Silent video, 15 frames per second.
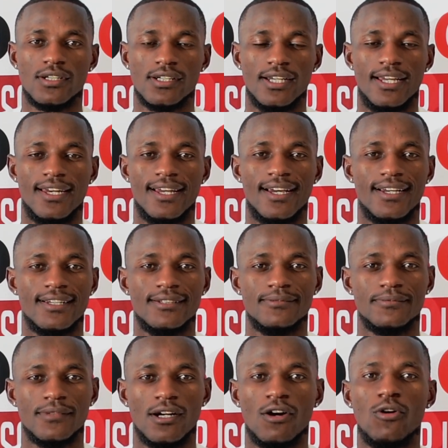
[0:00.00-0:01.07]
and
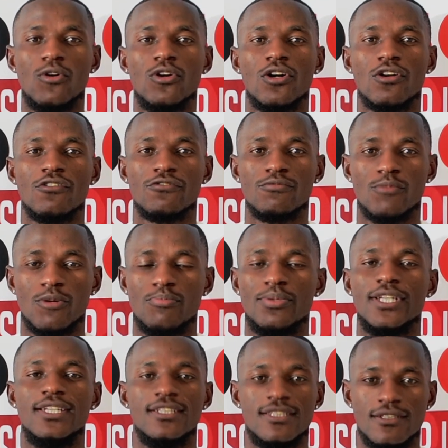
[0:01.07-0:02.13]
a whole lot of
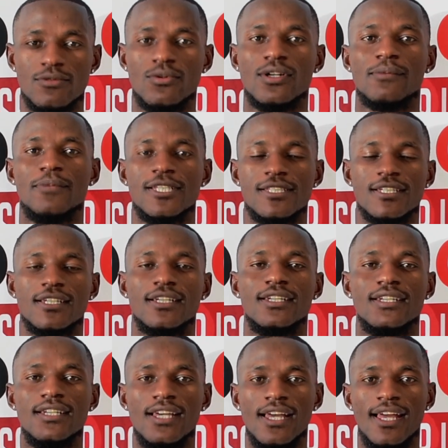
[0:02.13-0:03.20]
mobility work,
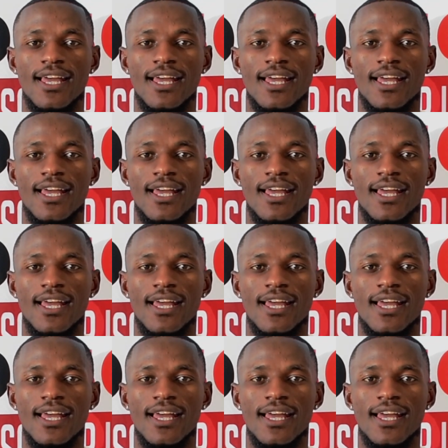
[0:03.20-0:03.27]
basically,